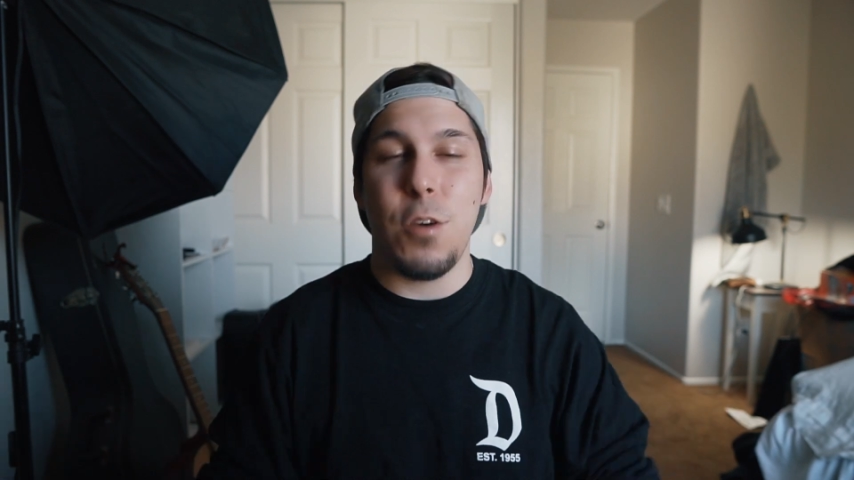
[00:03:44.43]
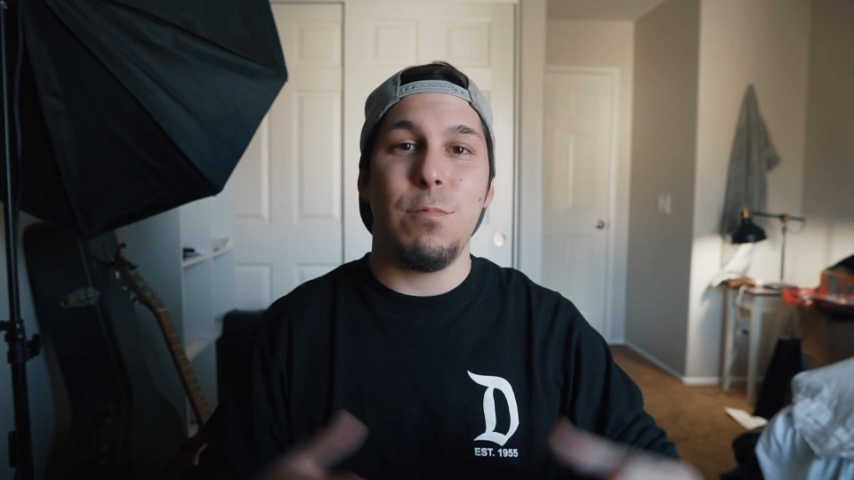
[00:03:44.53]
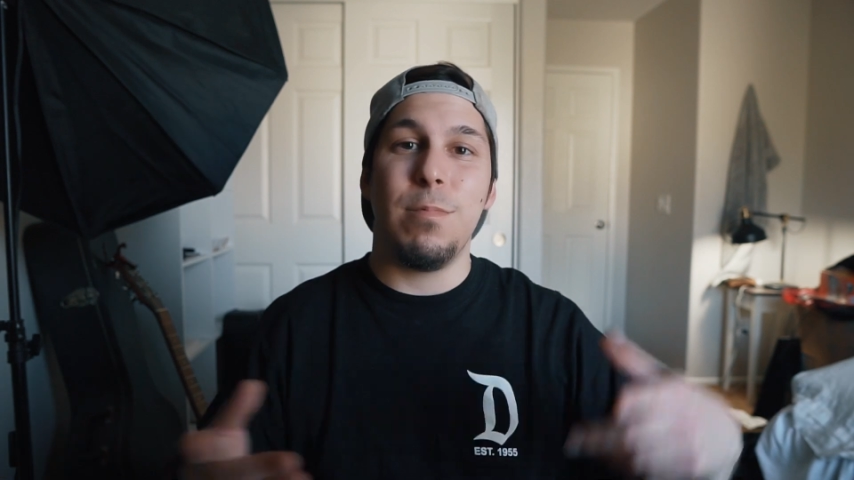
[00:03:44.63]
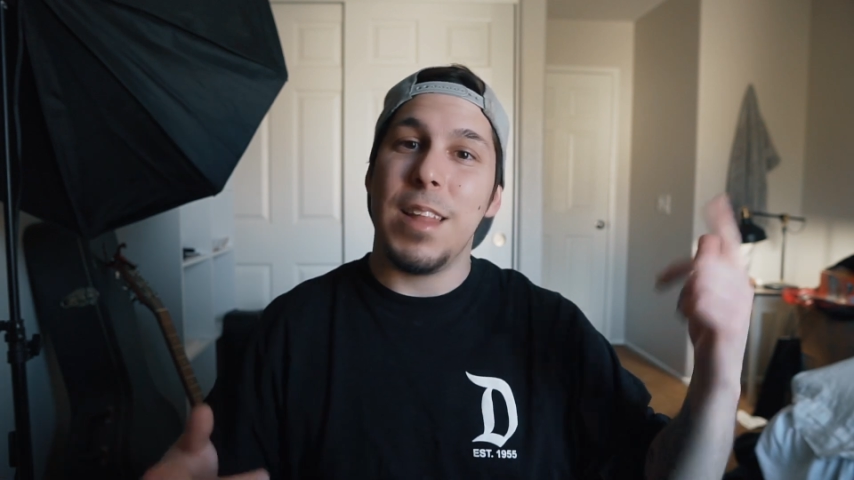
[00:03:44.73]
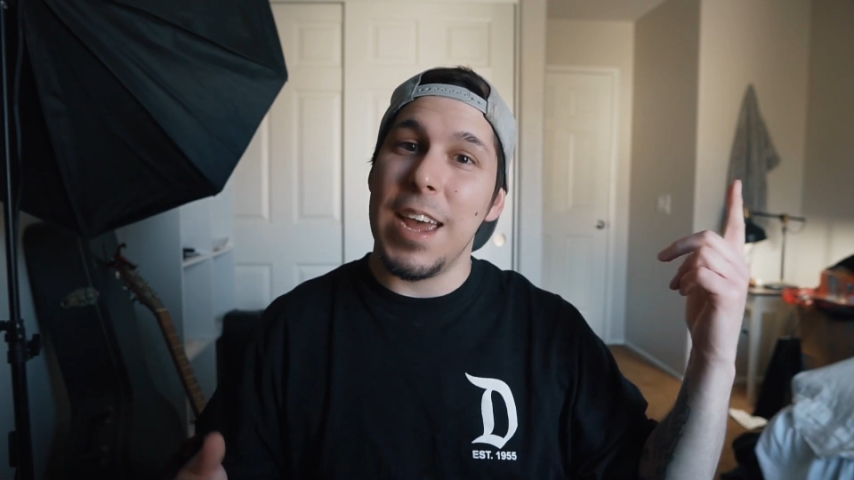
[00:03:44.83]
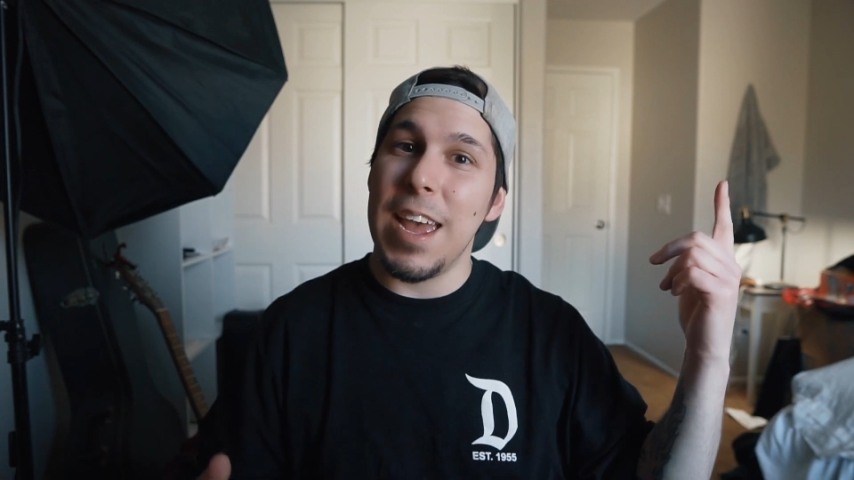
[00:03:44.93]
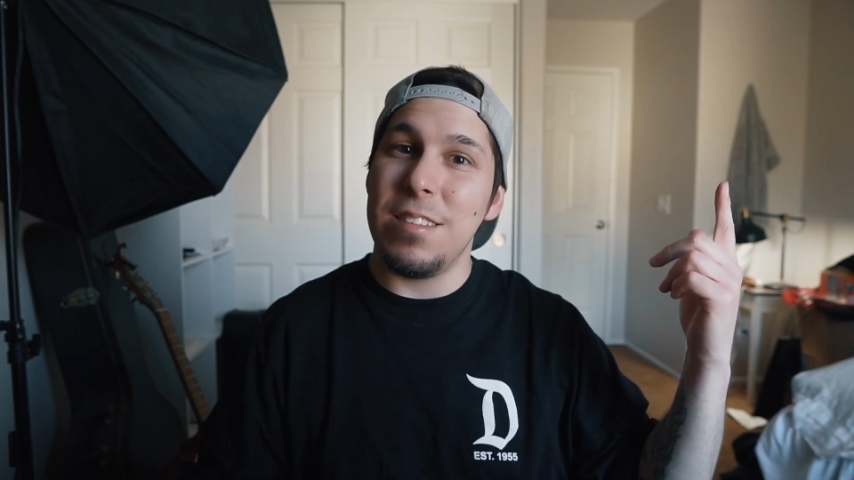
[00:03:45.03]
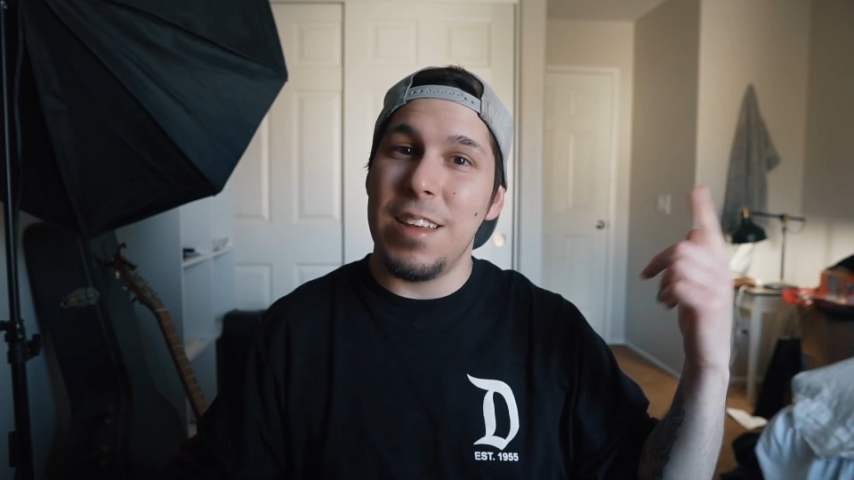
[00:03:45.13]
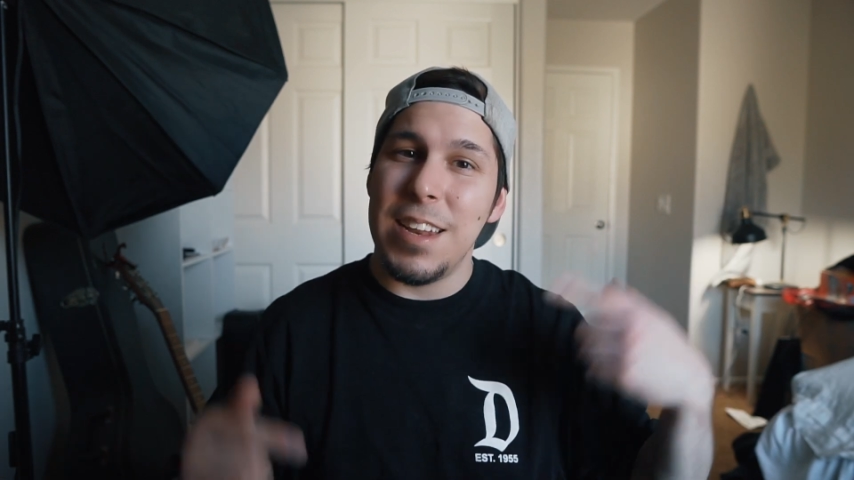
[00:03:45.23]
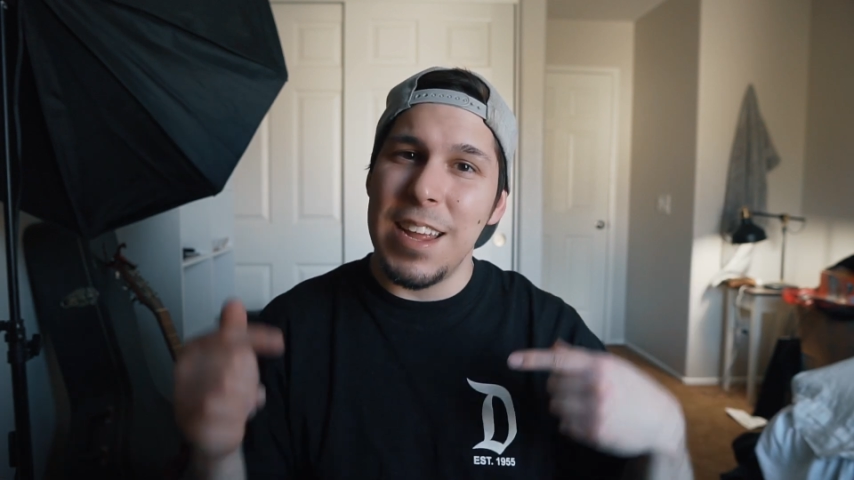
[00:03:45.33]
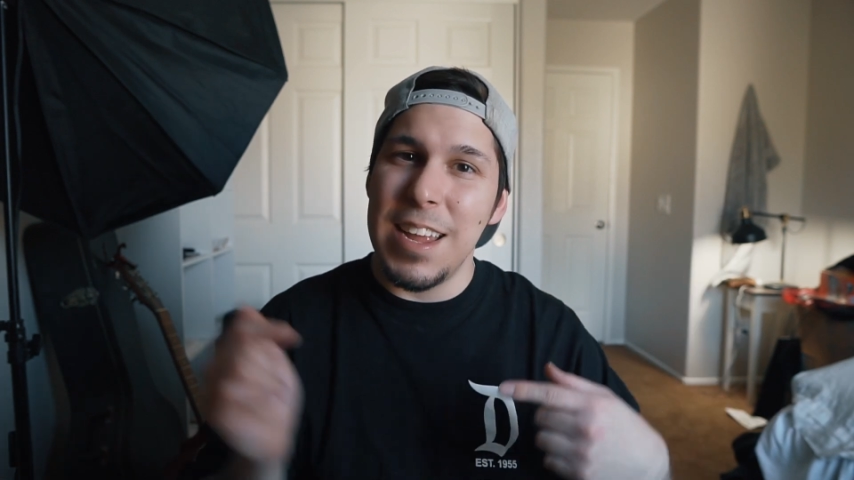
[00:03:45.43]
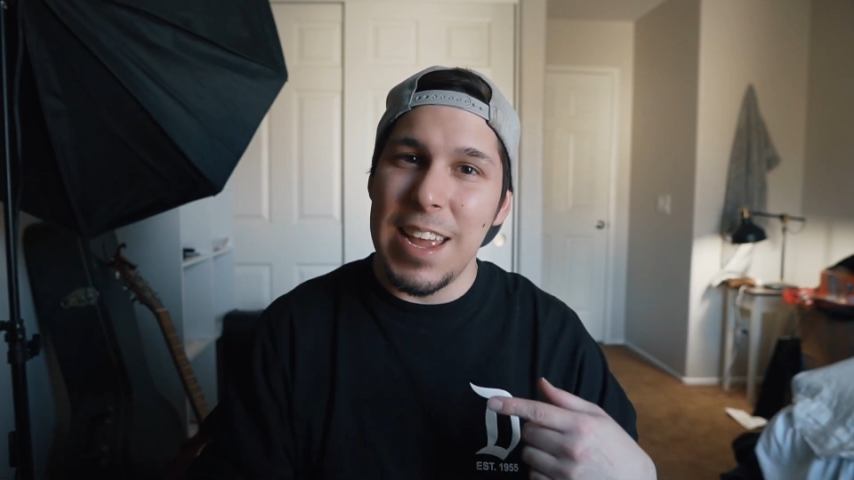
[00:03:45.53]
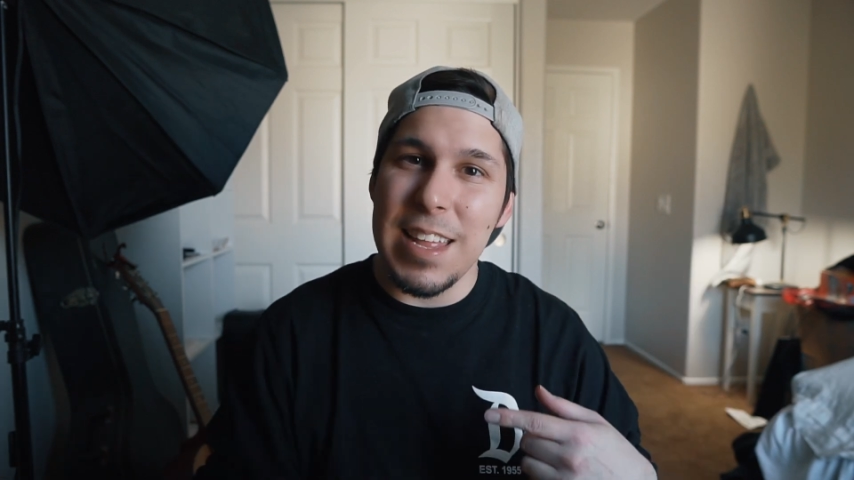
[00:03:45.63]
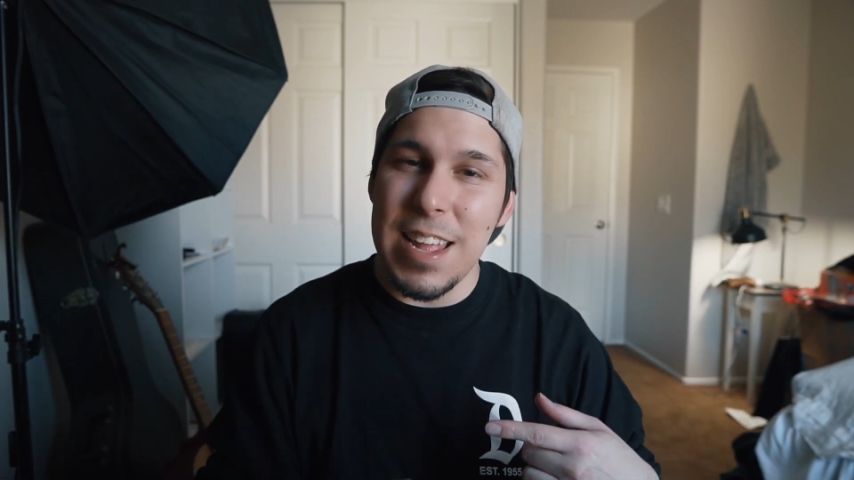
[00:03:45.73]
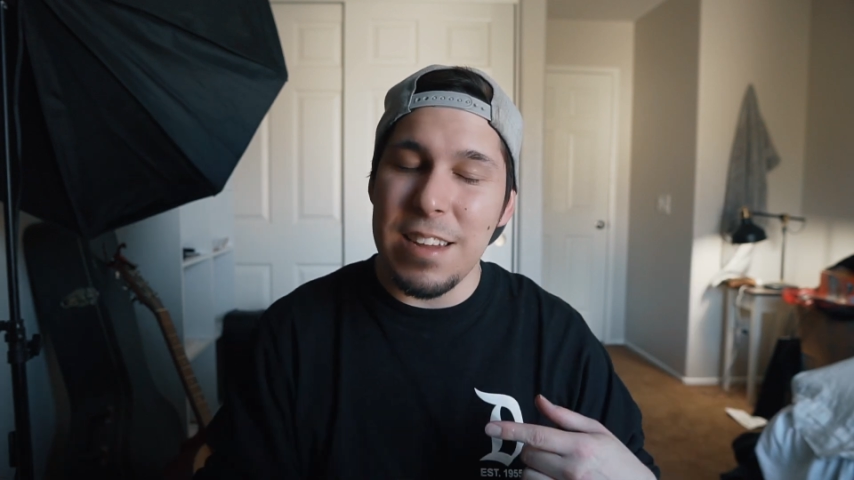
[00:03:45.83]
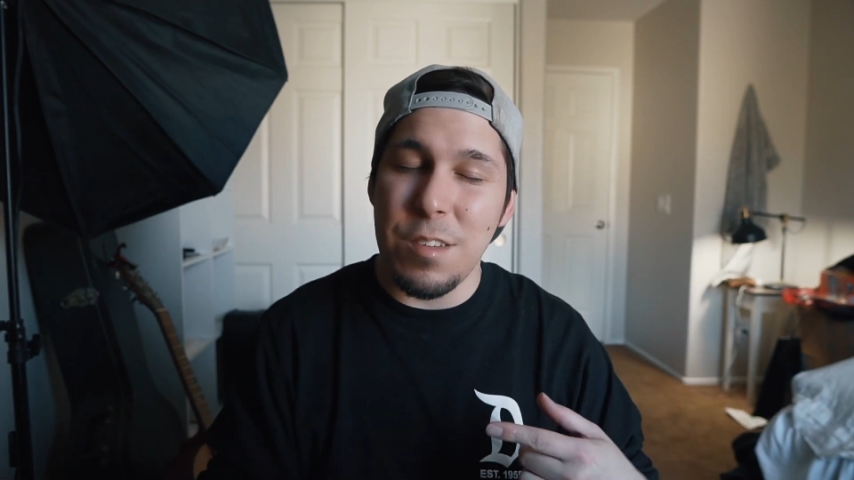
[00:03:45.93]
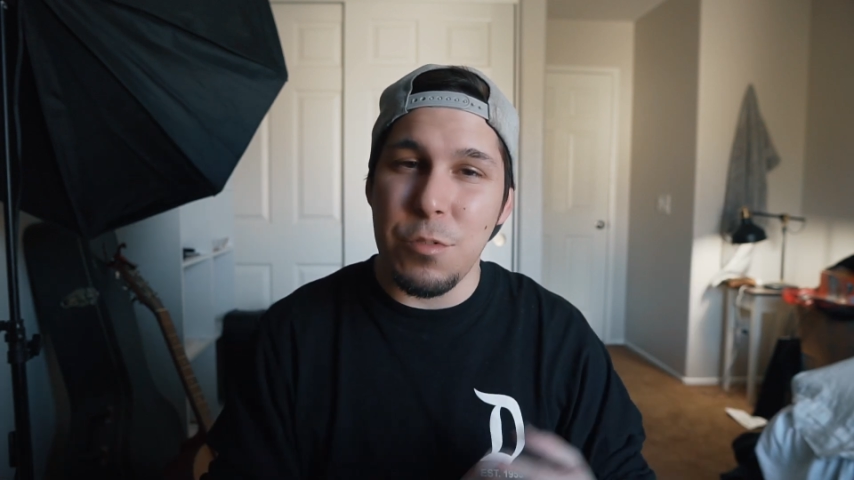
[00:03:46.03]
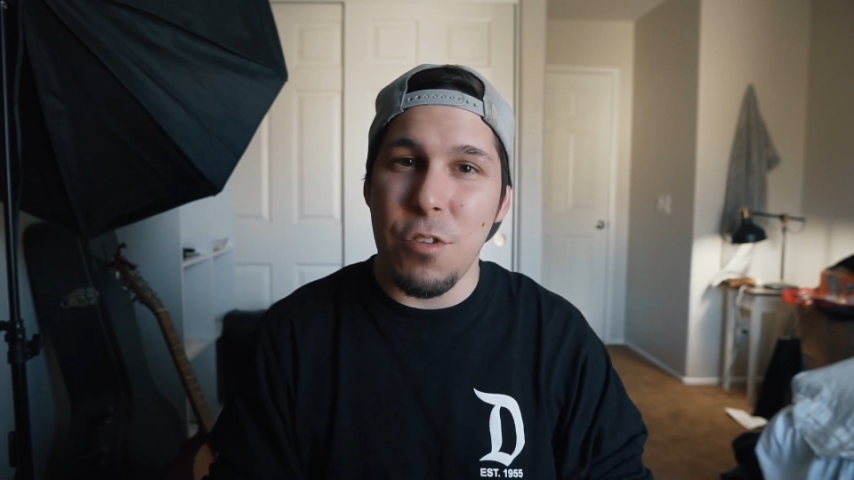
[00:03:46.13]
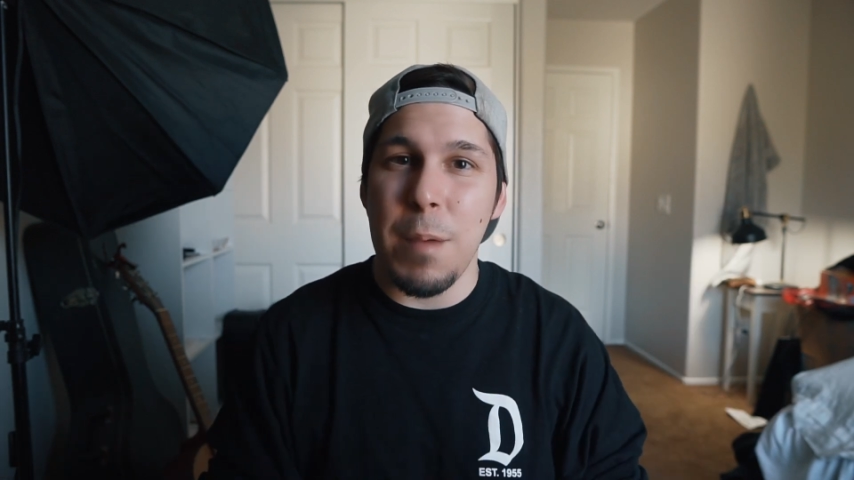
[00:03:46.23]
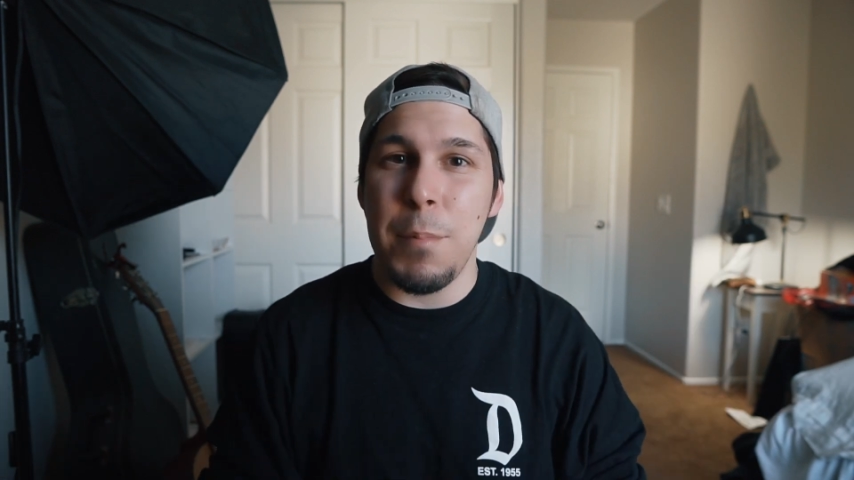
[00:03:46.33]
So, like I said, hit that
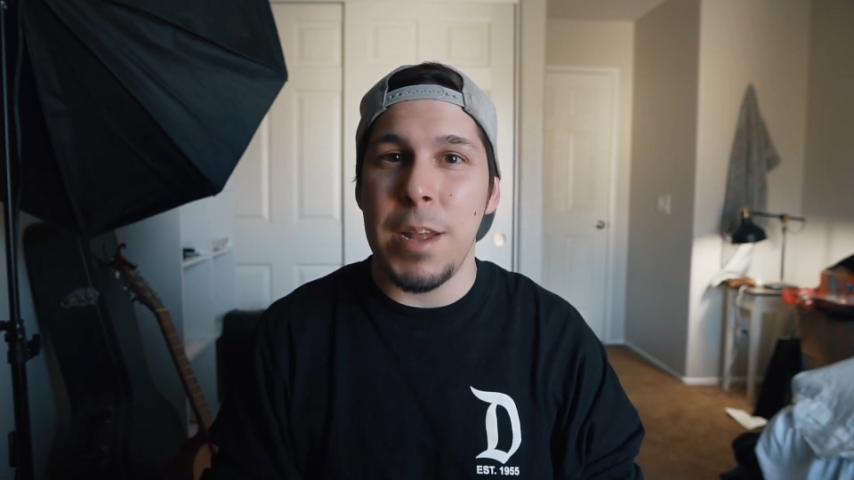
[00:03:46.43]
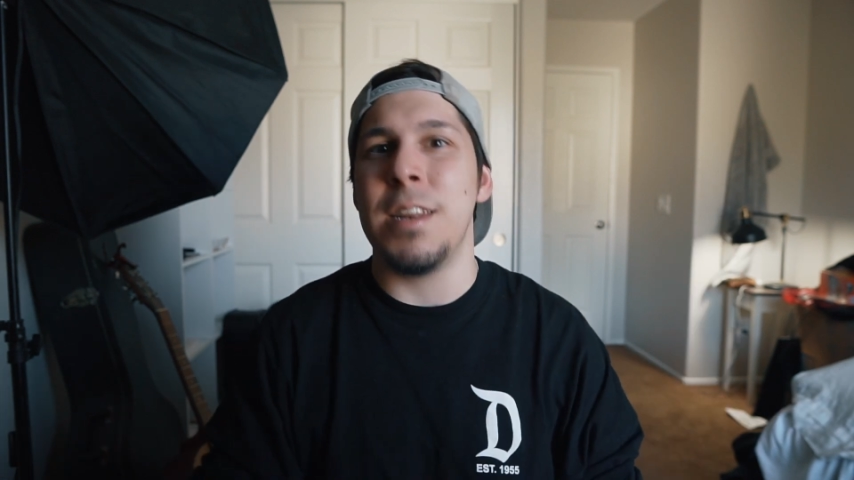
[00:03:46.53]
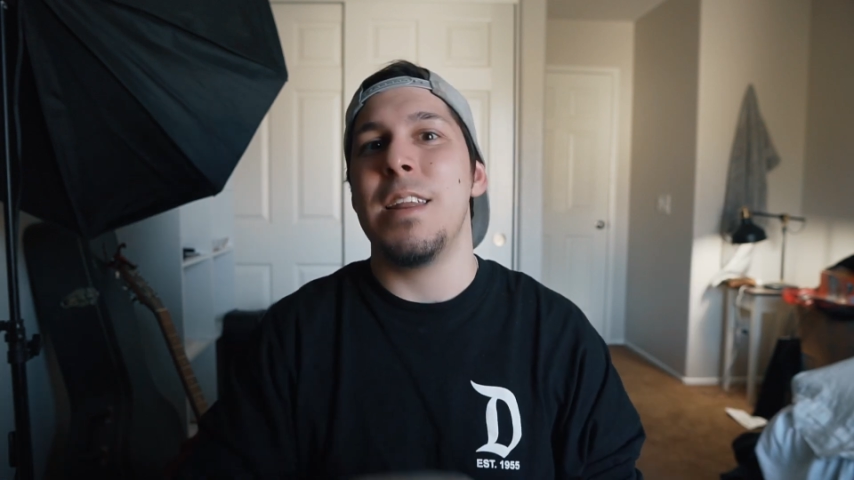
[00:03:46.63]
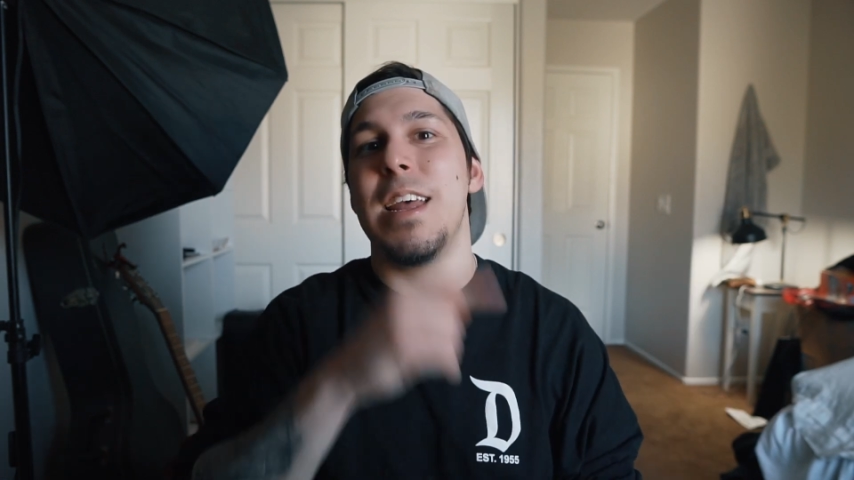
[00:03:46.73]
subscribe button